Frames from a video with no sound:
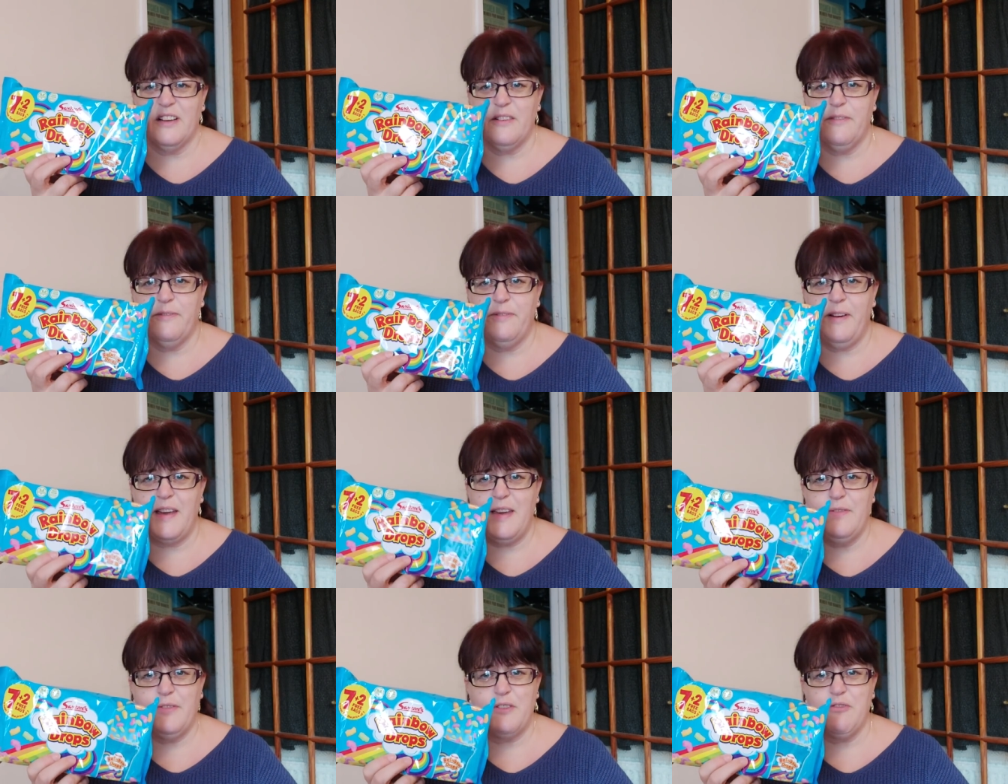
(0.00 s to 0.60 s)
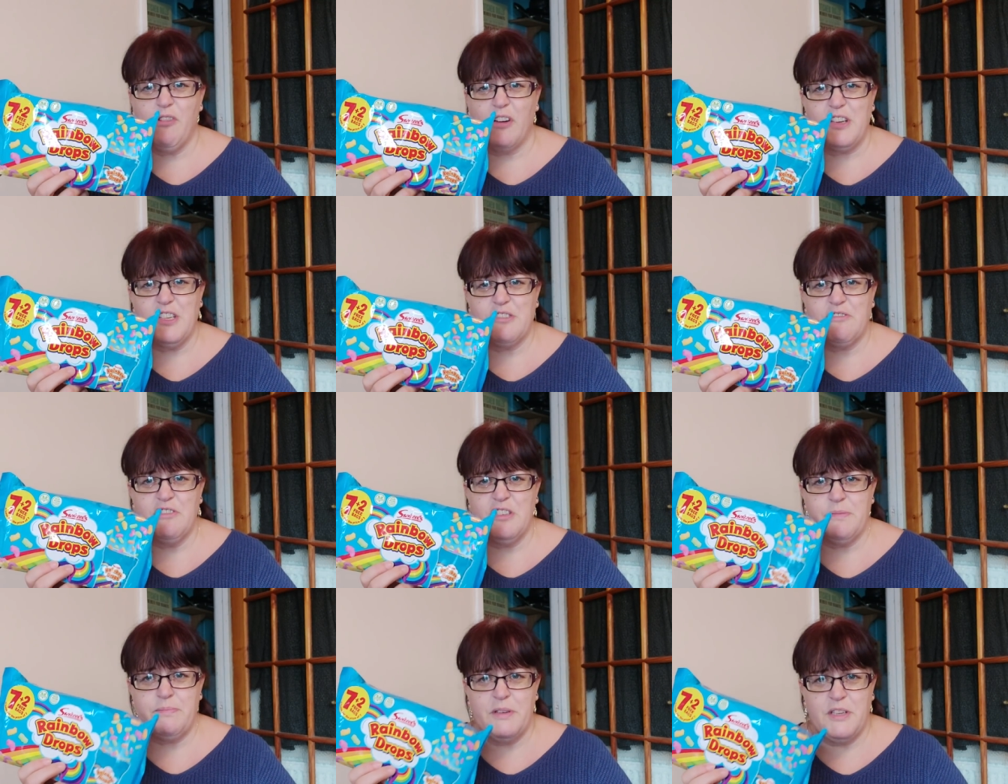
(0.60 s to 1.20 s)
flavoured Rice
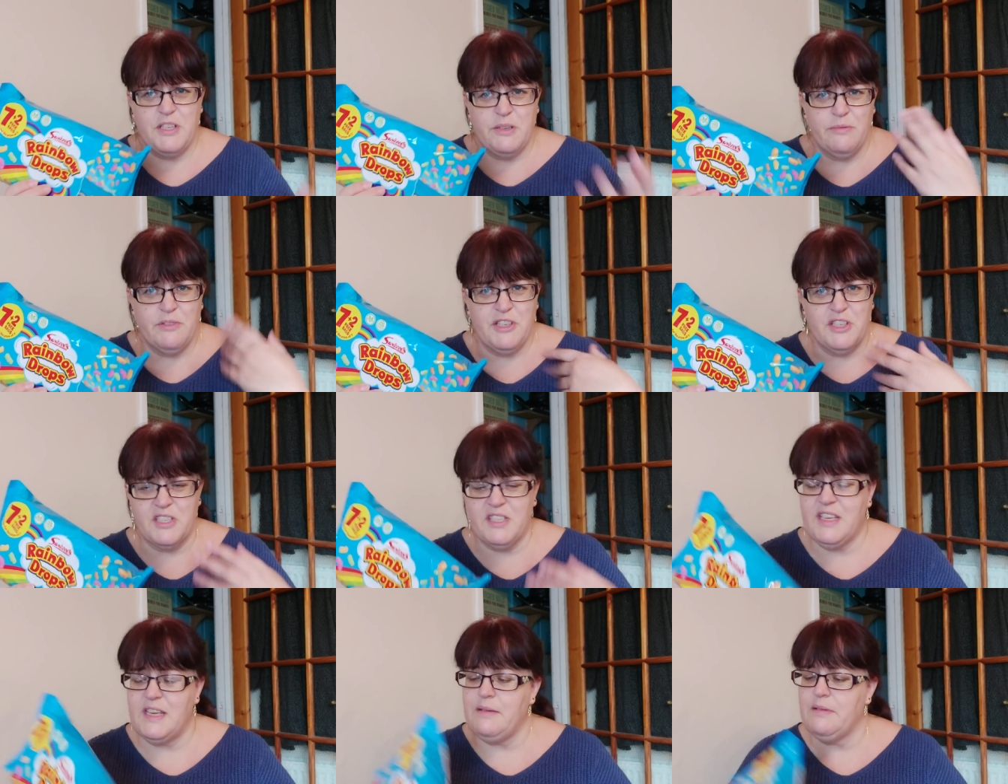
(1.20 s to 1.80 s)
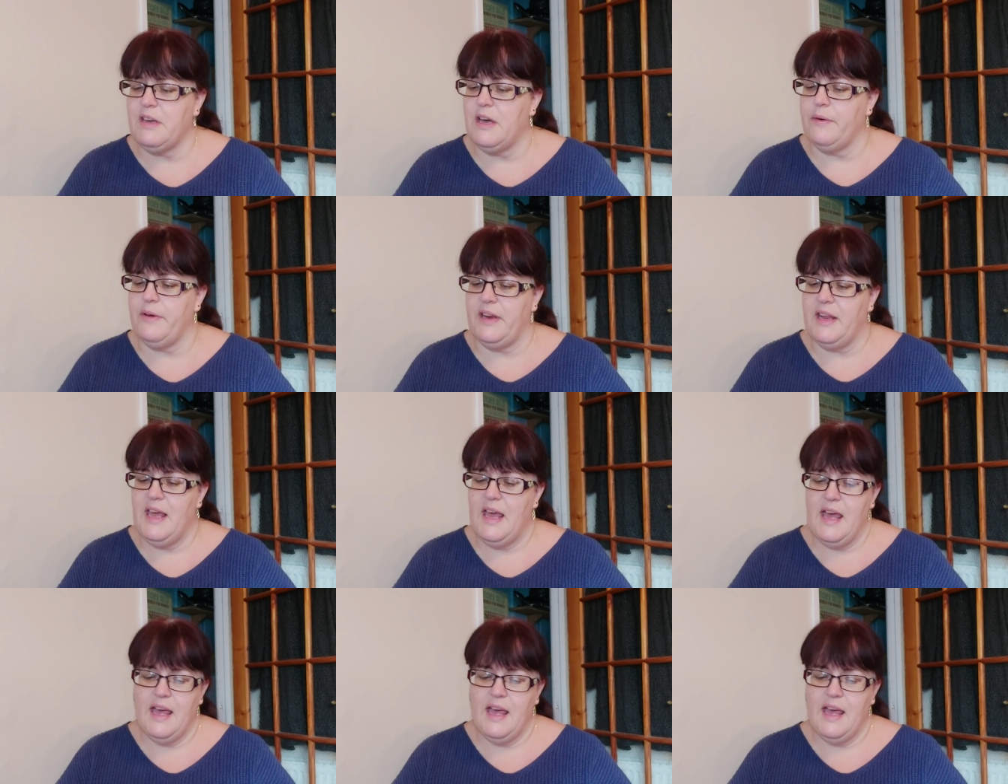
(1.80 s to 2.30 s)
Krispies. You would just keep going.